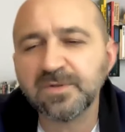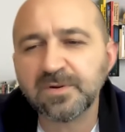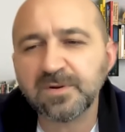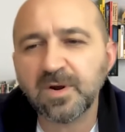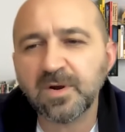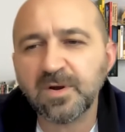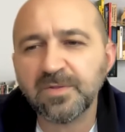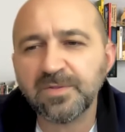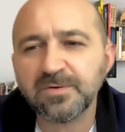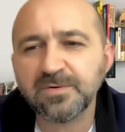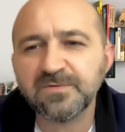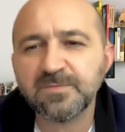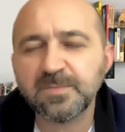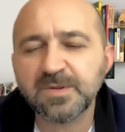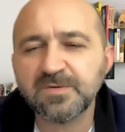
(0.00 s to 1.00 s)
There are
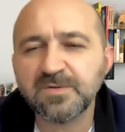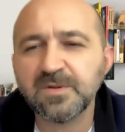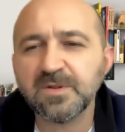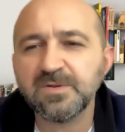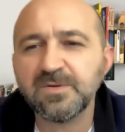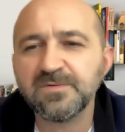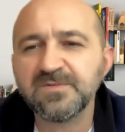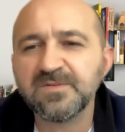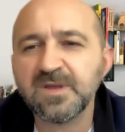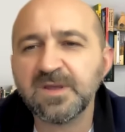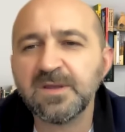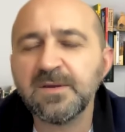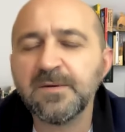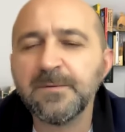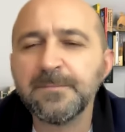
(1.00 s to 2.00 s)
others, but you
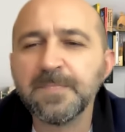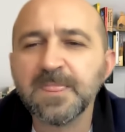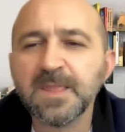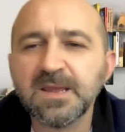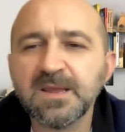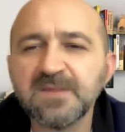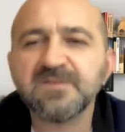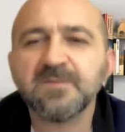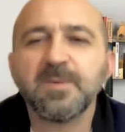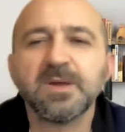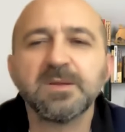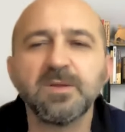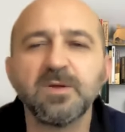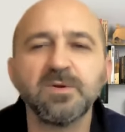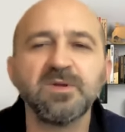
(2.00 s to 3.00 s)
say, it's
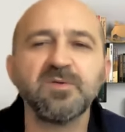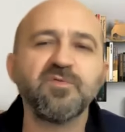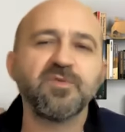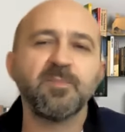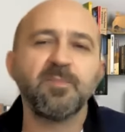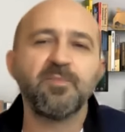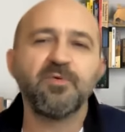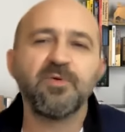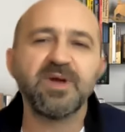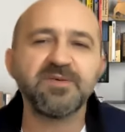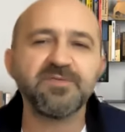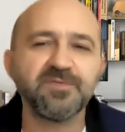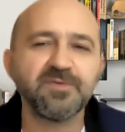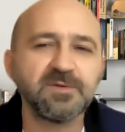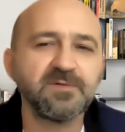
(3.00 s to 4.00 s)
about going from
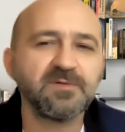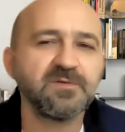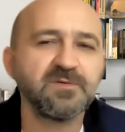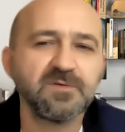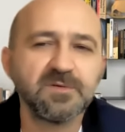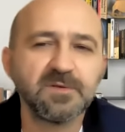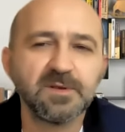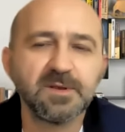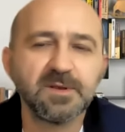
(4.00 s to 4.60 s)
reference